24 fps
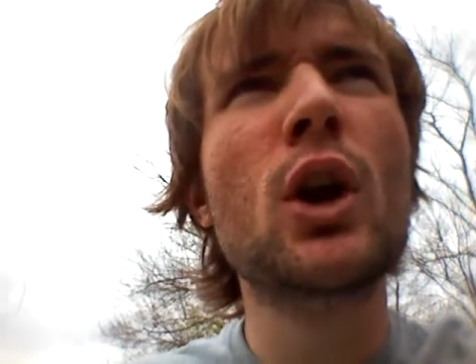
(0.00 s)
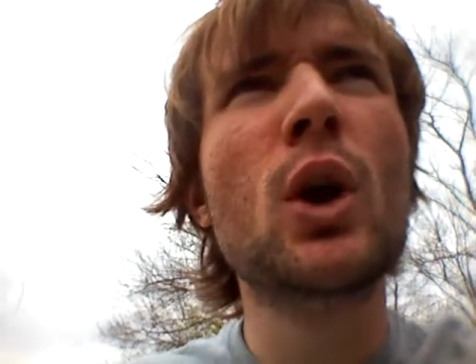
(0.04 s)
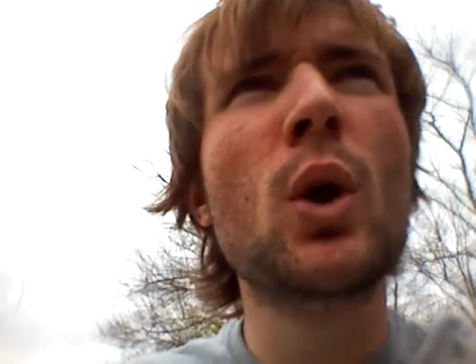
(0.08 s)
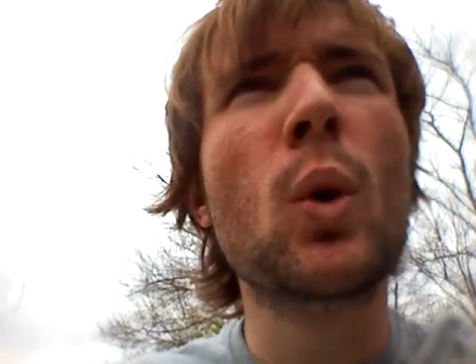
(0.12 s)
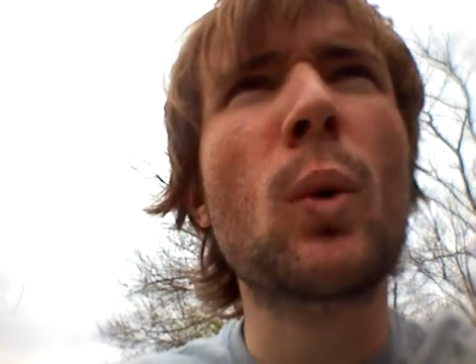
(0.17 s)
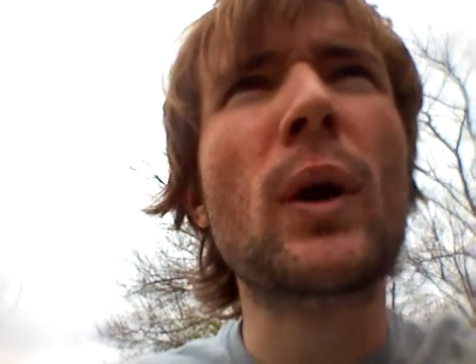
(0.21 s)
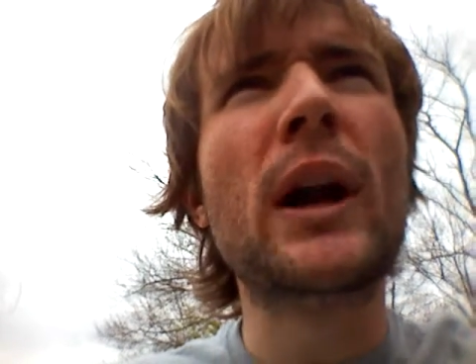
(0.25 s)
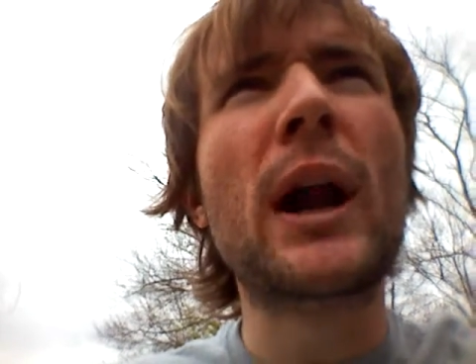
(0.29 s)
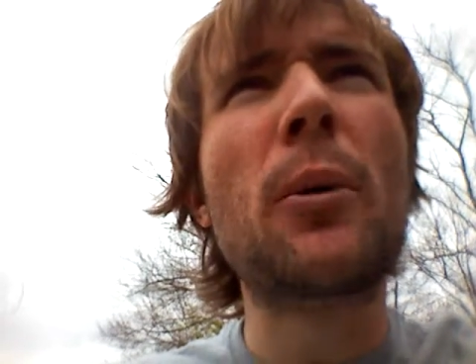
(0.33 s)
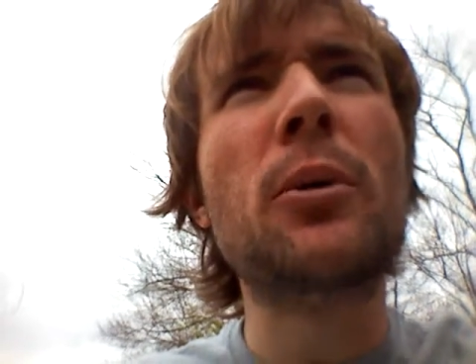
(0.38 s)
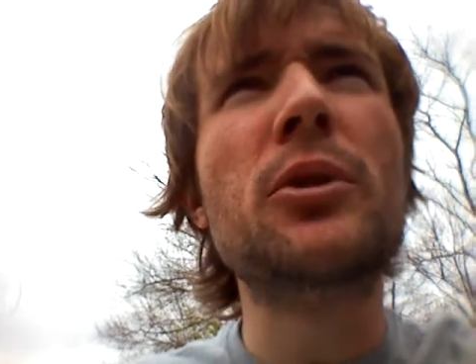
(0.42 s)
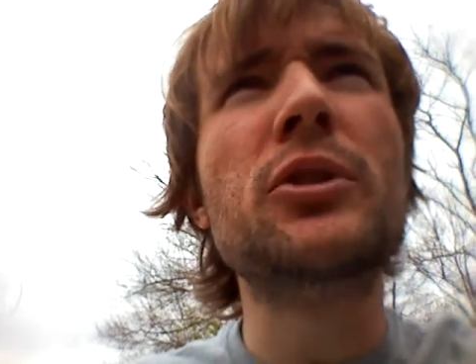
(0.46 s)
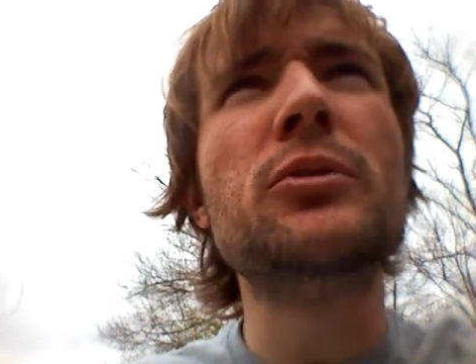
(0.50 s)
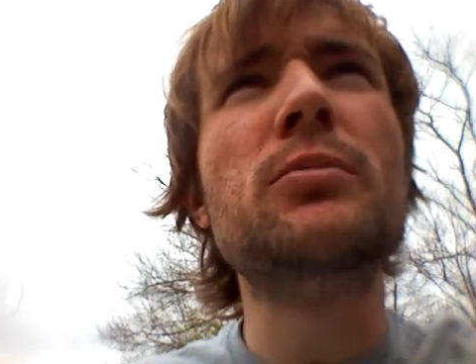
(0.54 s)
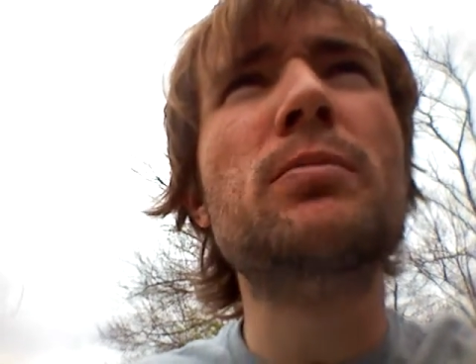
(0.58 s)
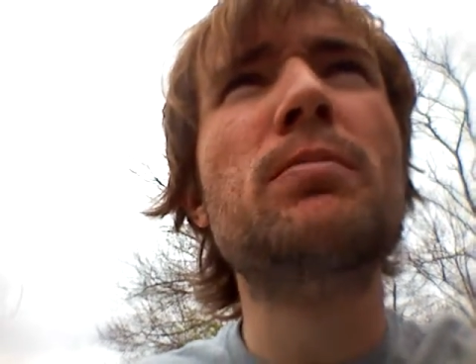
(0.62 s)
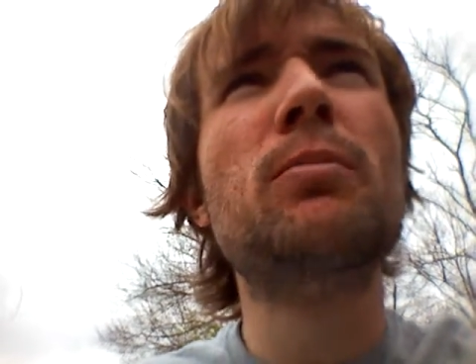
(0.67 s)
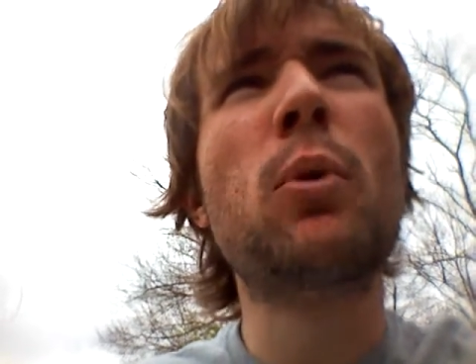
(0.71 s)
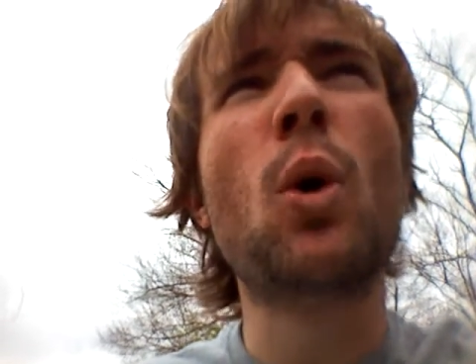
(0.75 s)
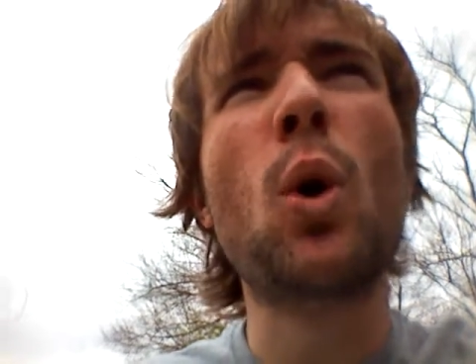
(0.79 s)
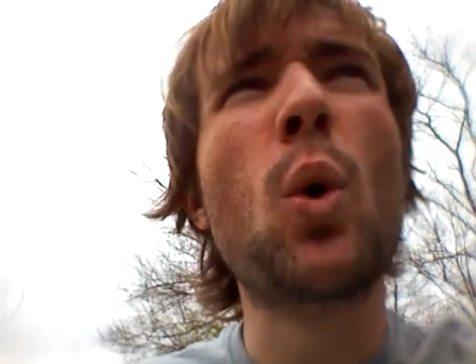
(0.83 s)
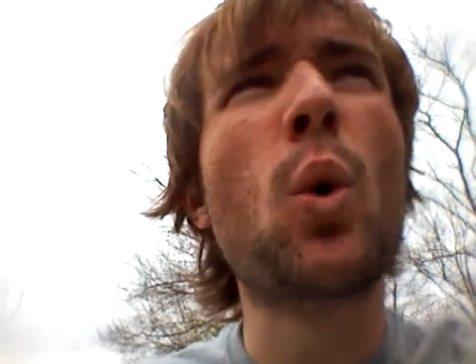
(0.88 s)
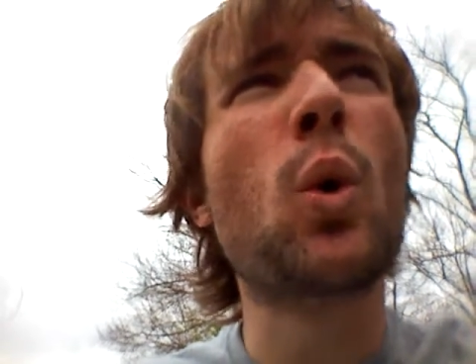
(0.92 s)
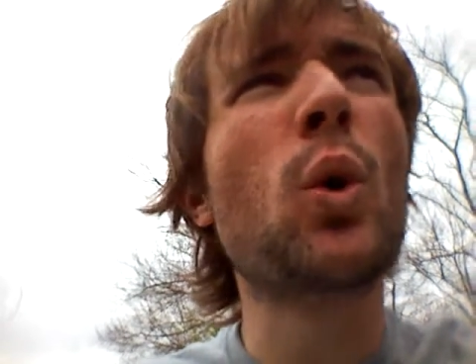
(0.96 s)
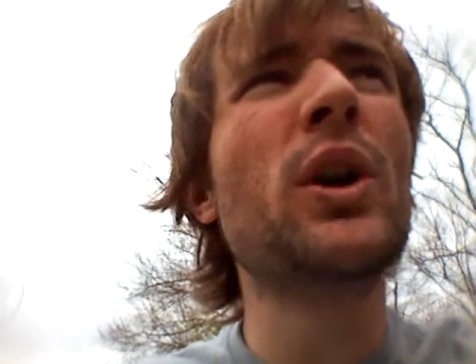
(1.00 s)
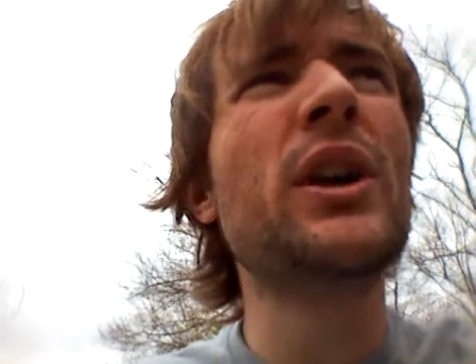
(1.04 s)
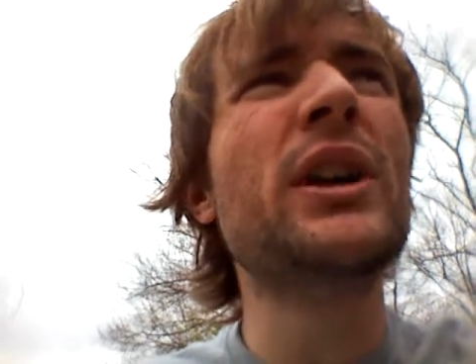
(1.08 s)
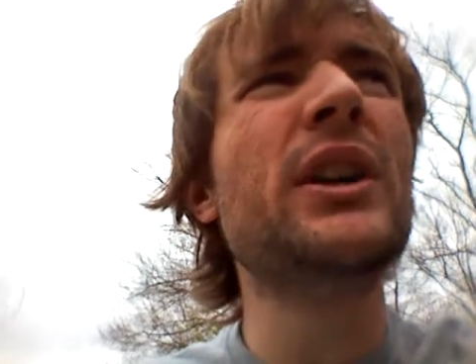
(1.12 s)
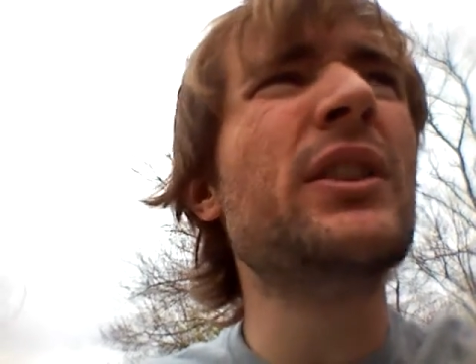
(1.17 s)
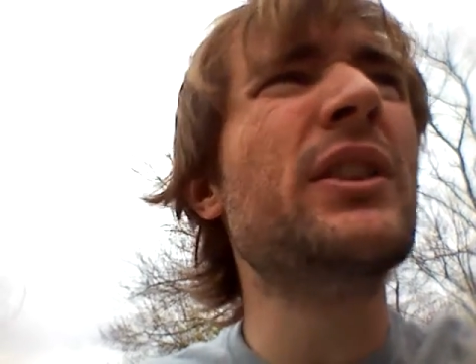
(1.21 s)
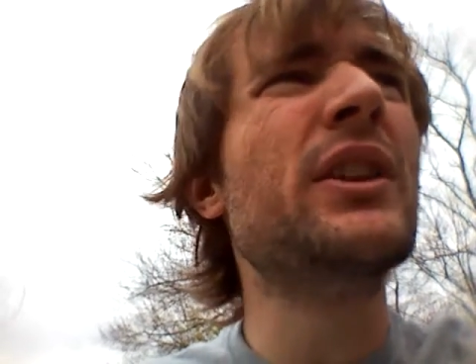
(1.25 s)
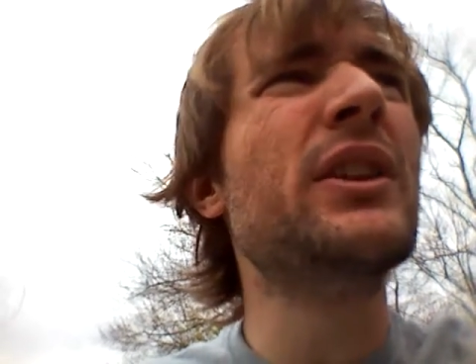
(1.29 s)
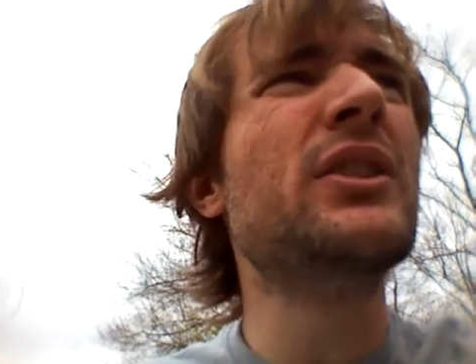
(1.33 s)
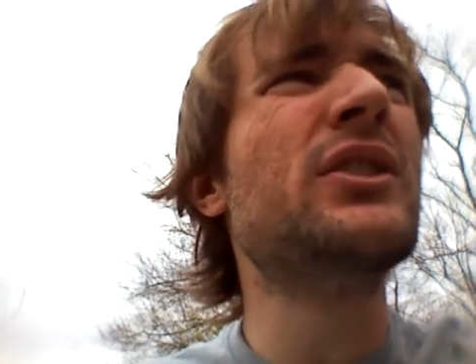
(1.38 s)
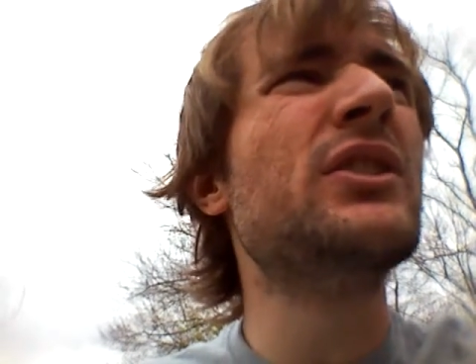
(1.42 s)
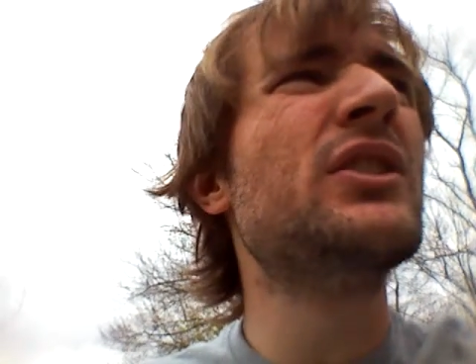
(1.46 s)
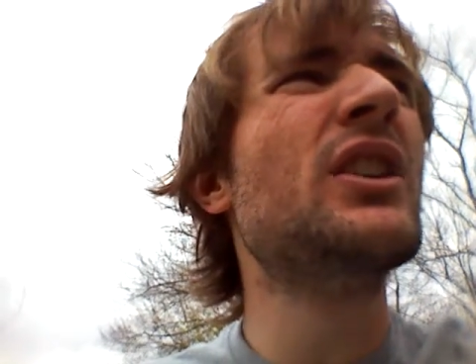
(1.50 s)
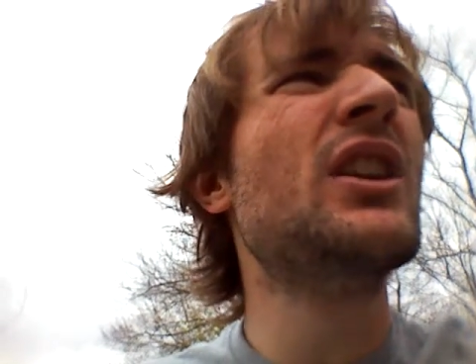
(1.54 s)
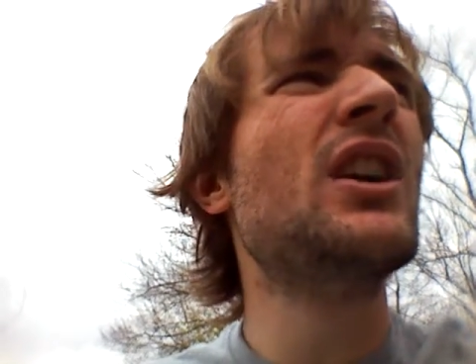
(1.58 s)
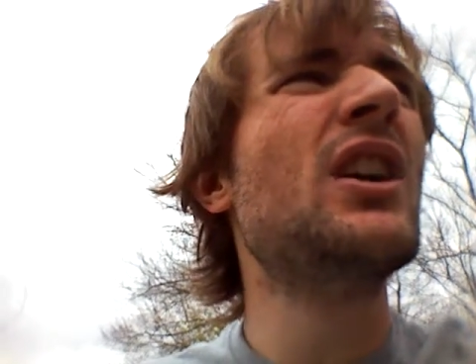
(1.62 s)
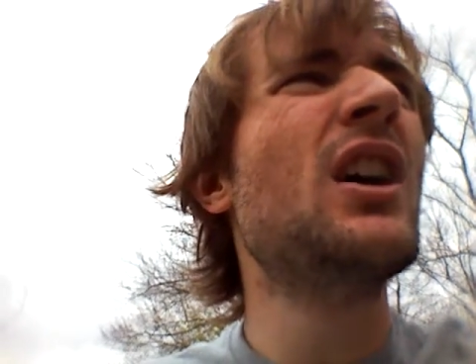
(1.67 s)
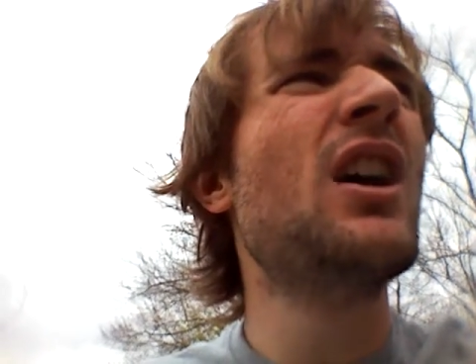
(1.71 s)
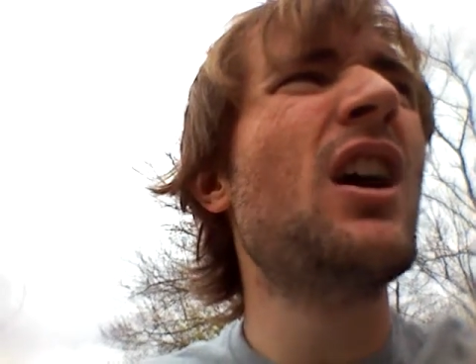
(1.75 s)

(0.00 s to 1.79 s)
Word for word: when I was pouring this